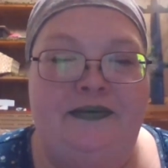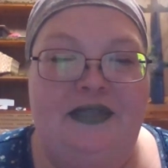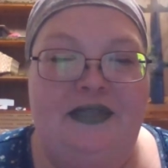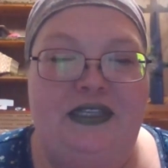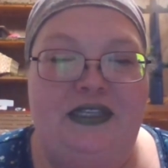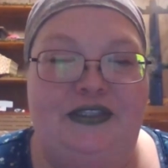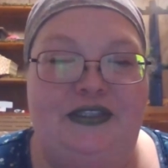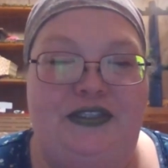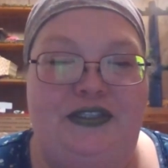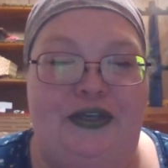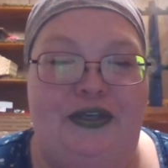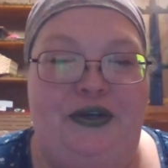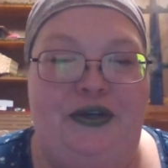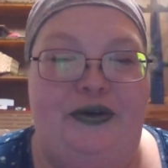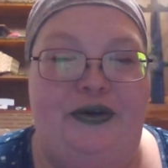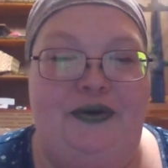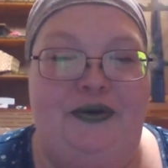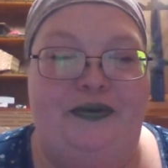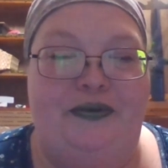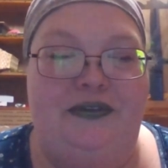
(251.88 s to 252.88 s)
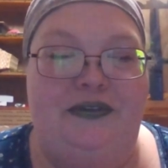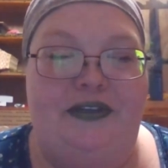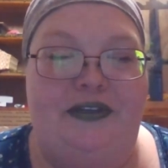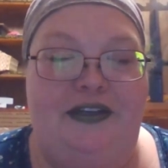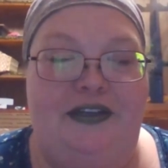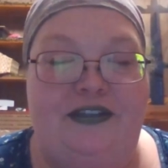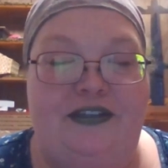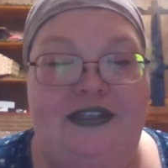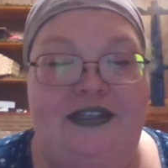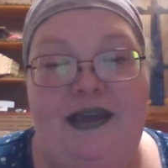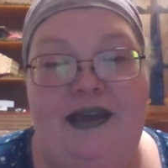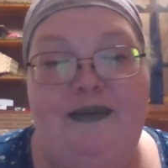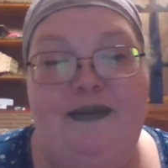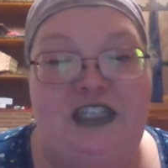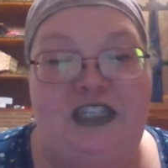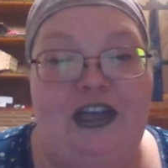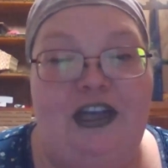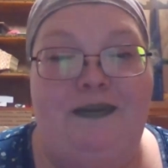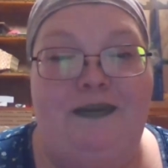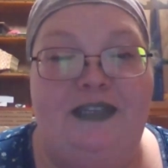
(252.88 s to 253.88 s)
So you know, to them, a
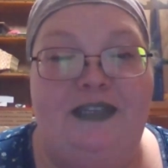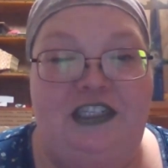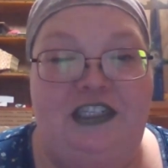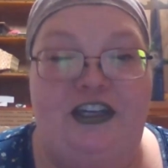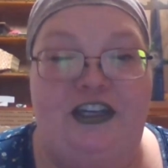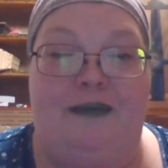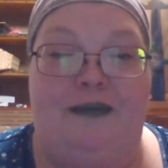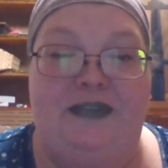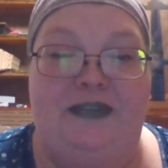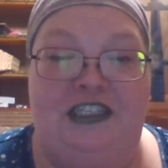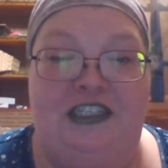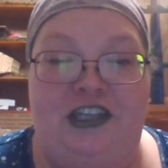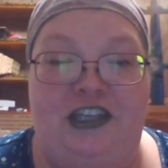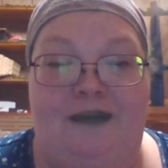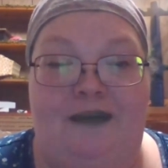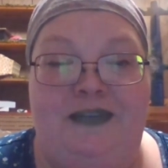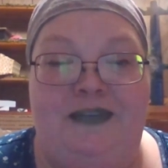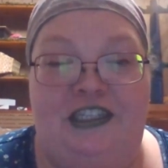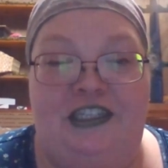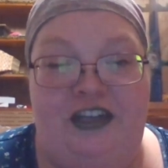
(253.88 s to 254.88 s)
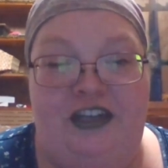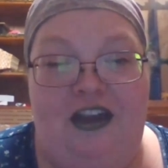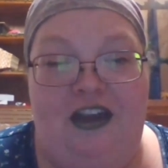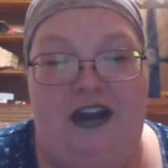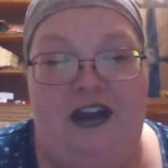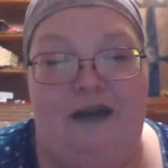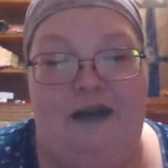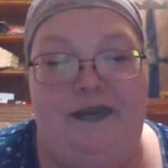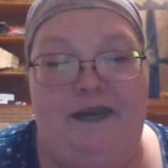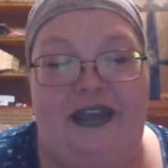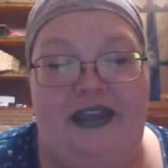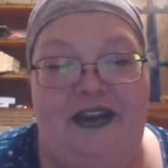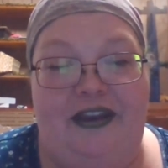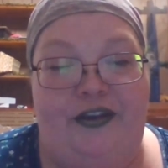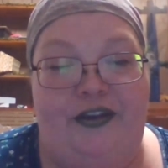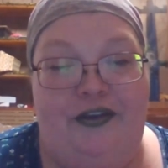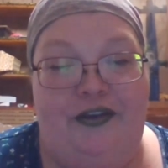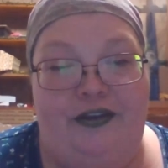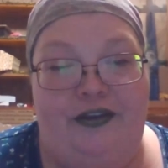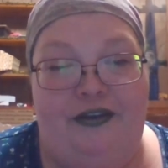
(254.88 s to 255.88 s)
job is a job is a job is a job, and
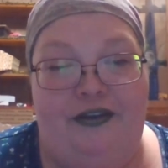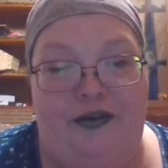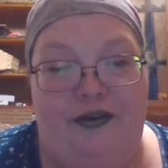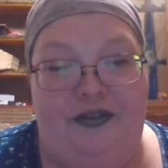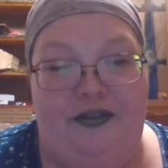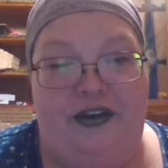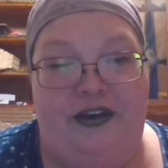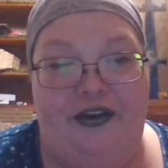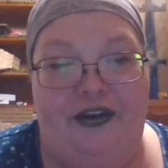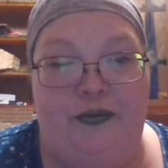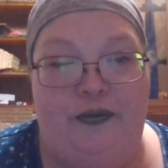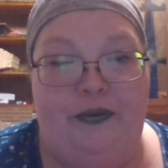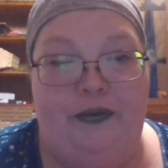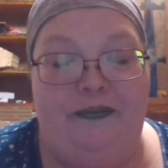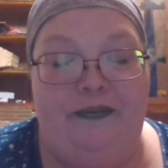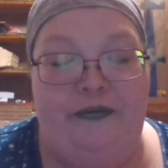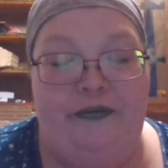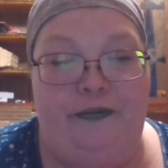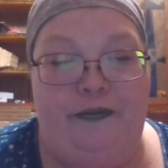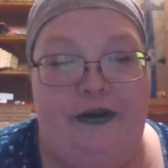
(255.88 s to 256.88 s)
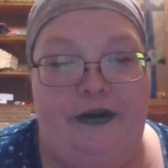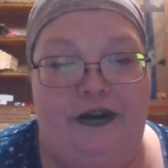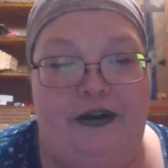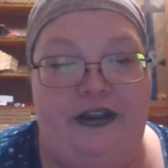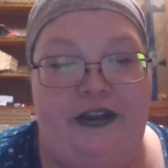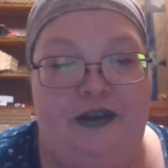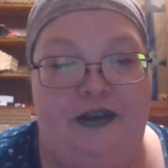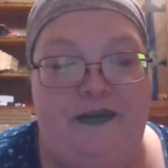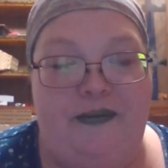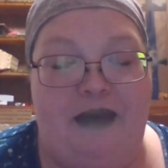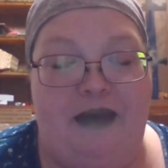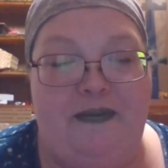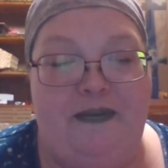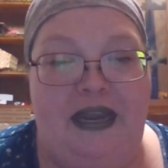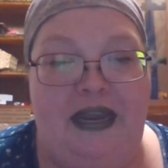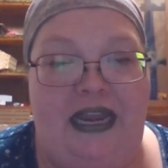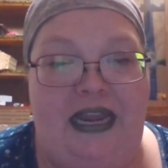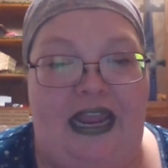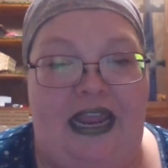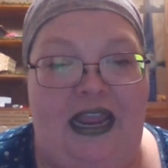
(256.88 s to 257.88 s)
you go there and you work and you make
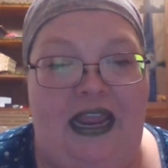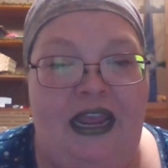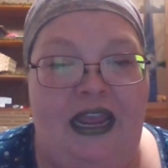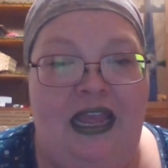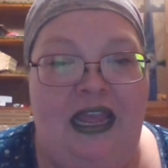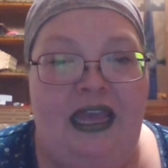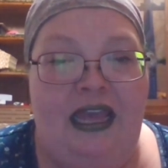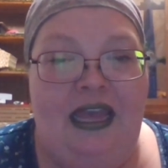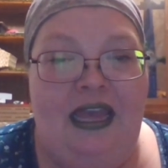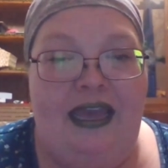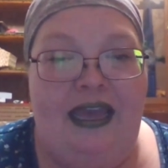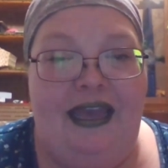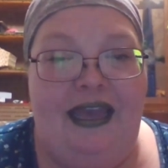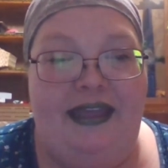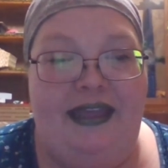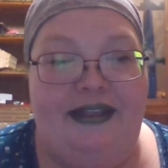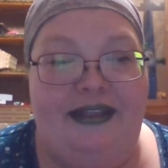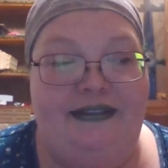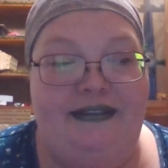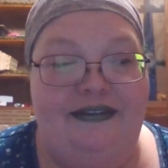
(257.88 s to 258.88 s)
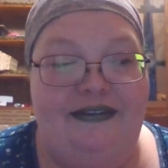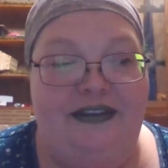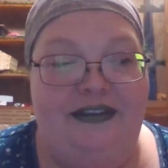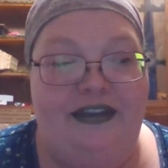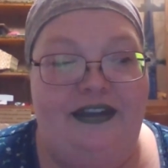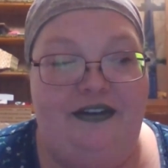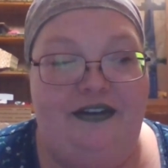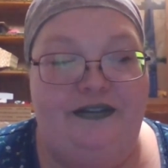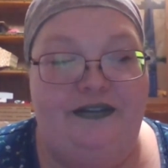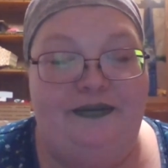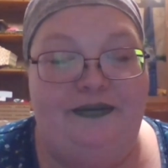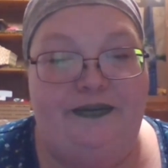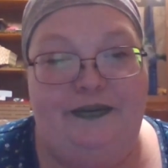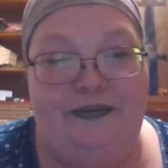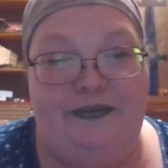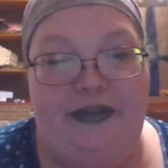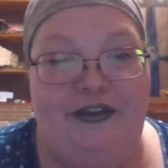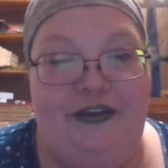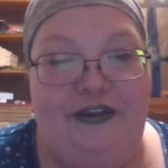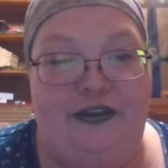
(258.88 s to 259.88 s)
money, and you know
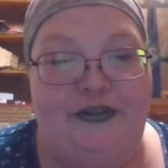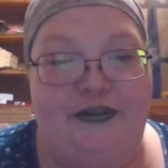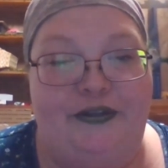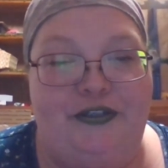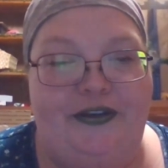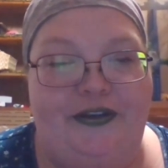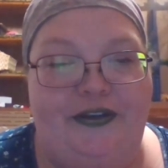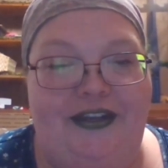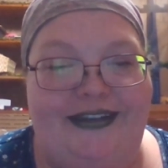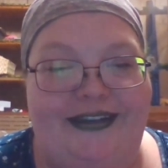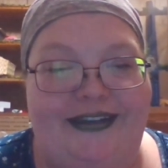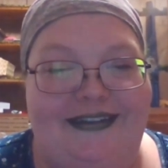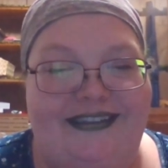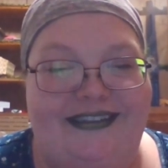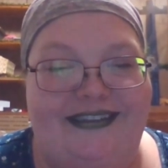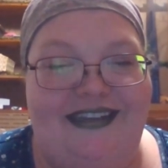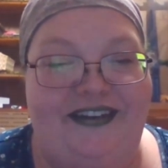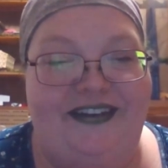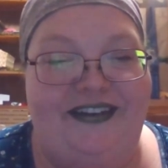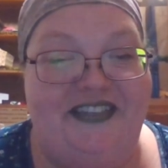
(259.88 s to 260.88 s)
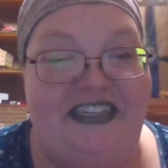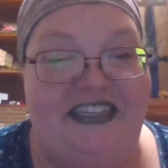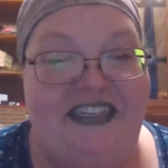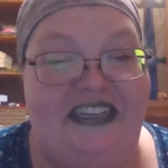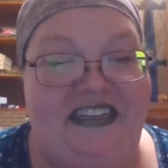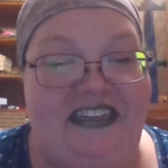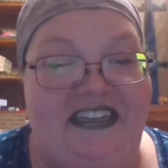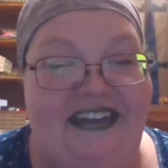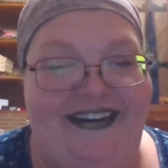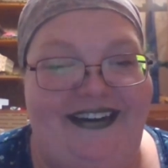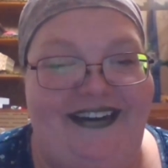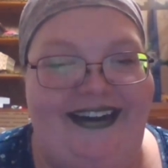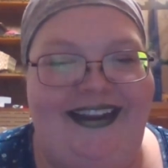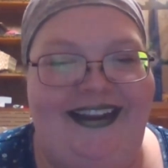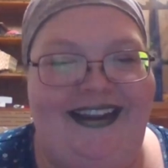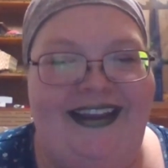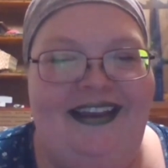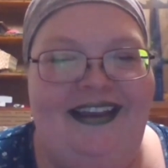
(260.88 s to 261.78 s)
whether you enjoy it is kind of secondary.